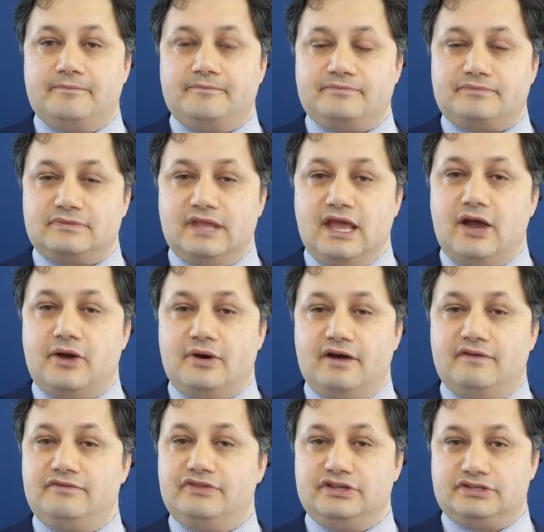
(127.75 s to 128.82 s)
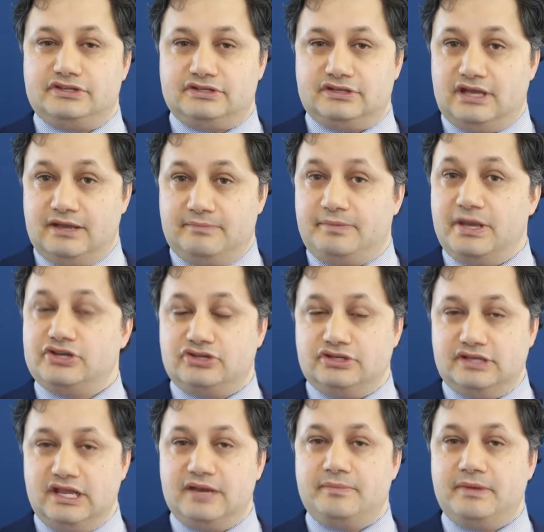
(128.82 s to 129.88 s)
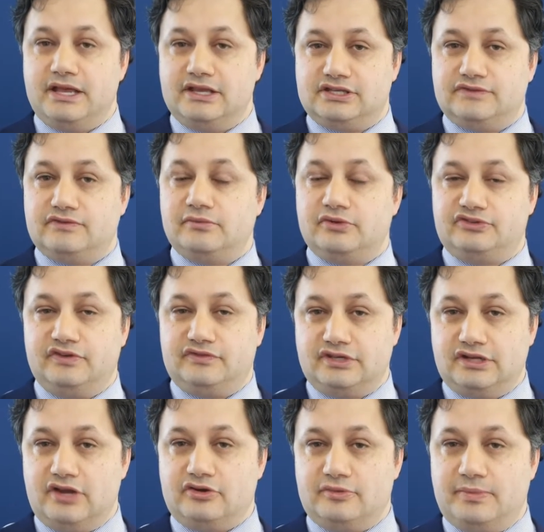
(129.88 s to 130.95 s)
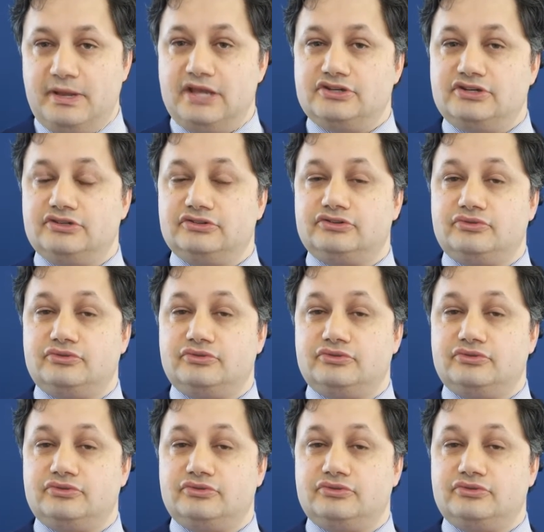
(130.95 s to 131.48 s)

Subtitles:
Now, of this patient database of almost 1,500 patients,